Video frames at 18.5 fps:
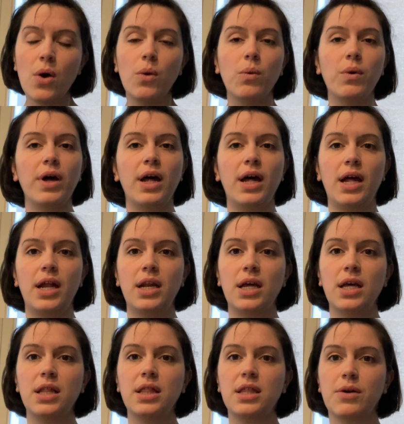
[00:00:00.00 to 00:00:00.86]

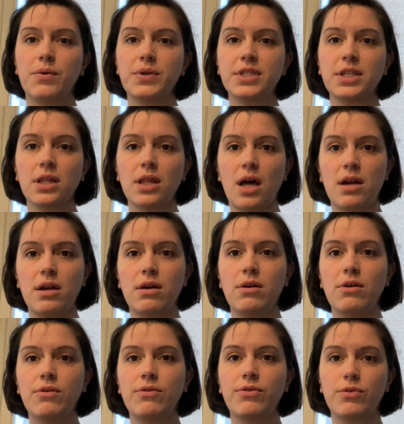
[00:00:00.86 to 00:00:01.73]
when there was a lot
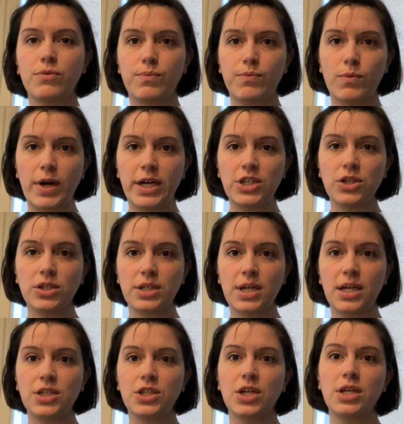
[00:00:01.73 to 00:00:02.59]
of racial
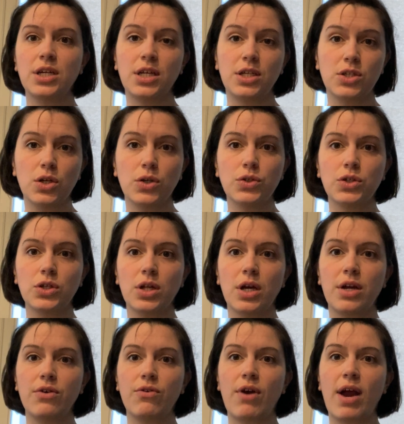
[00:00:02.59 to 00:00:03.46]
tension and social
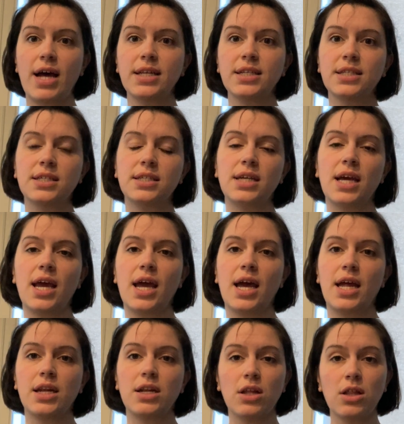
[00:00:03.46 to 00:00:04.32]
unrest,
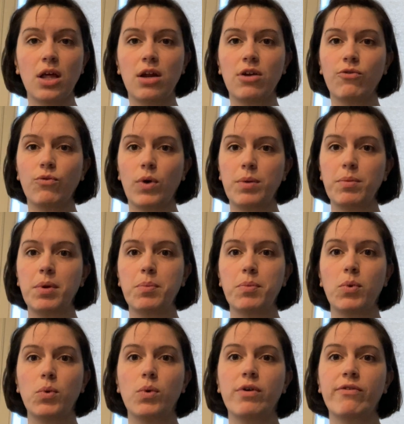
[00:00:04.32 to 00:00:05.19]
and a lot of white
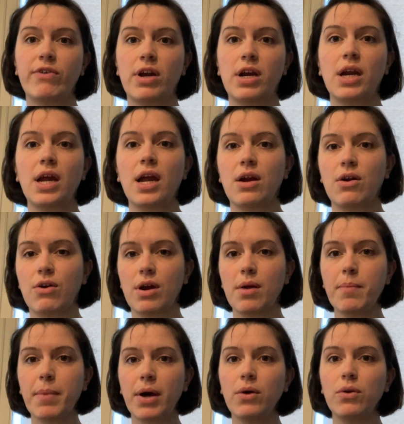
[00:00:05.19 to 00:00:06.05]
people were very angry
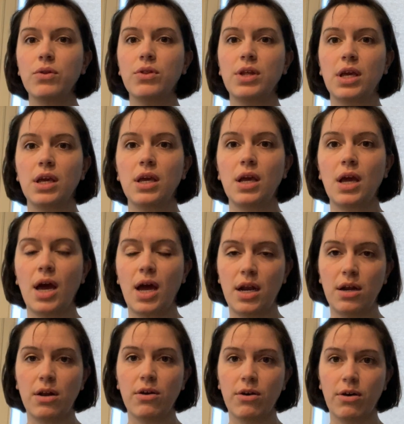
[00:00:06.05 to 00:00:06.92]
about the
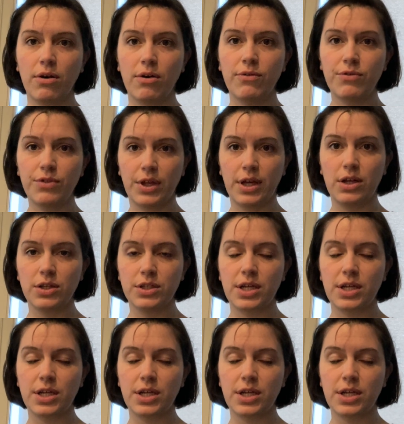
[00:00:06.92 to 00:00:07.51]
end of legal